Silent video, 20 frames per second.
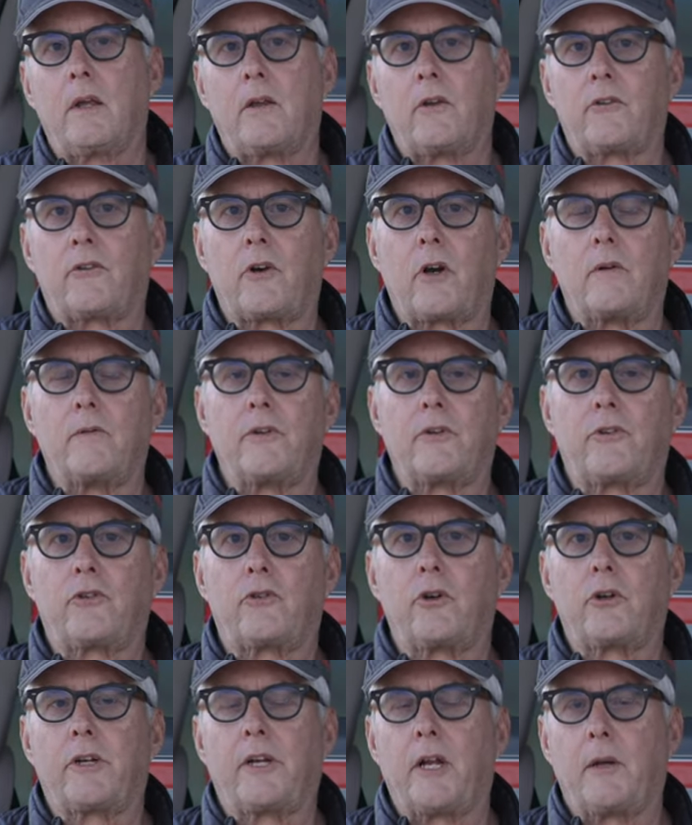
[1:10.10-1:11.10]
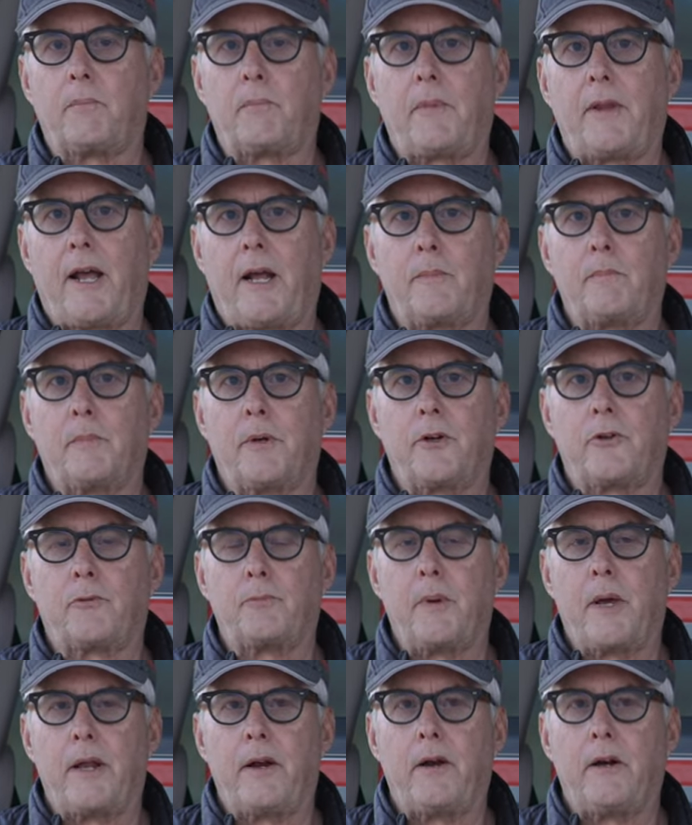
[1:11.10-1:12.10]
service should get that much
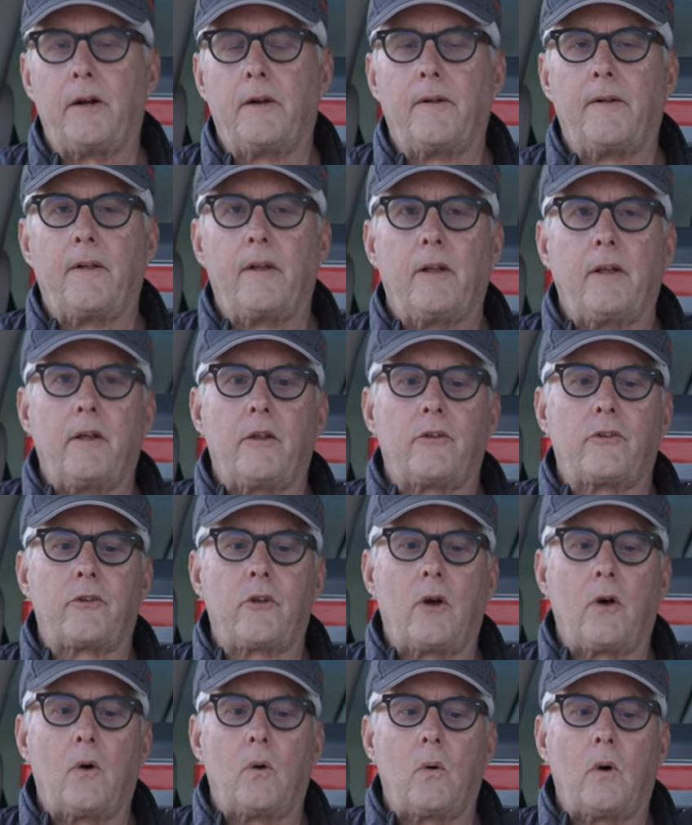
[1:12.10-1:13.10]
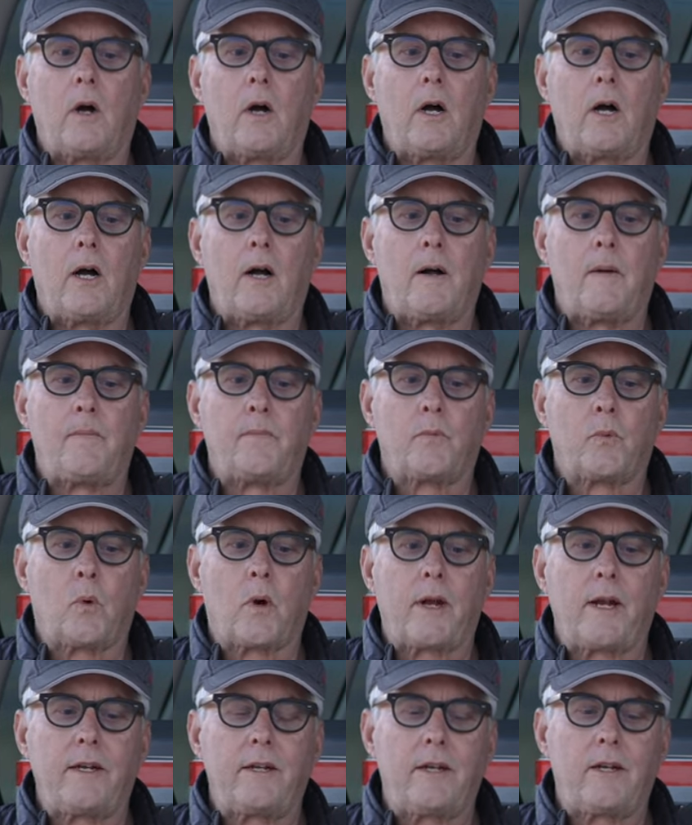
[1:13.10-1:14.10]
better. So um,
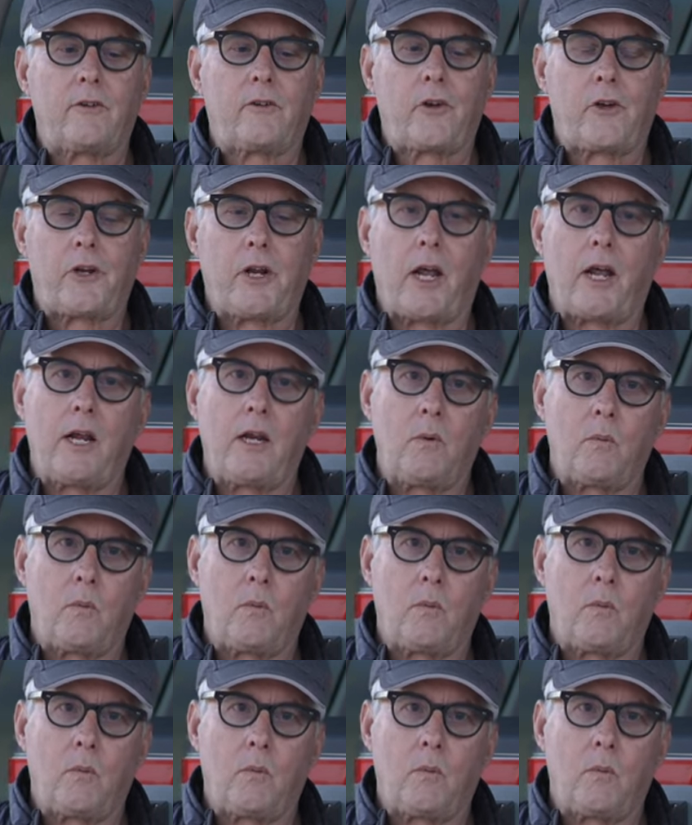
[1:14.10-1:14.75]
what I did today